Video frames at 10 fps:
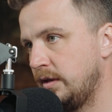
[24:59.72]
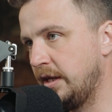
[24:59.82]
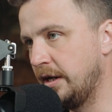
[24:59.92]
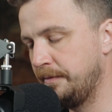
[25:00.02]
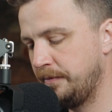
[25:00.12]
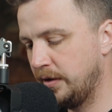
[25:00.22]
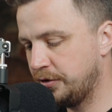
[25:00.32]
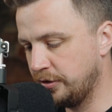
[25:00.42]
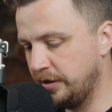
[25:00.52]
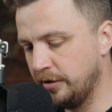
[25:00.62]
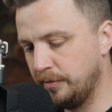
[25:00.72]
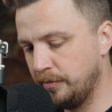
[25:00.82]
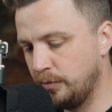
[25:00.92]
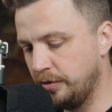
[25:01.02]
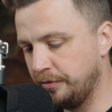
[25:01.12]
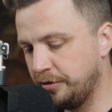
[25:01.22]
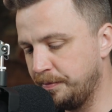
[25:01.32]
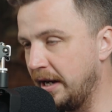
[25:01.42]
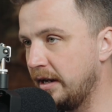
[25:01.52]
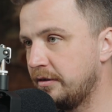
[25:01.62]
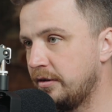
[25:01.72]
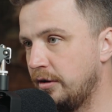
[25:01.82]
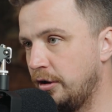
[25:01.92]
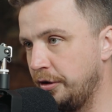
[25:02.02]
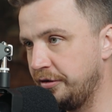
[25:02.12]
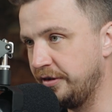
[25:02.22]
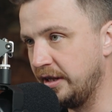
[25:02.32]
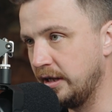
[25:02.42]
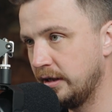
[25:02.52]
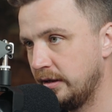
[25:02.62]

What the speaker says: Yeah. Treat them with respect, honesty,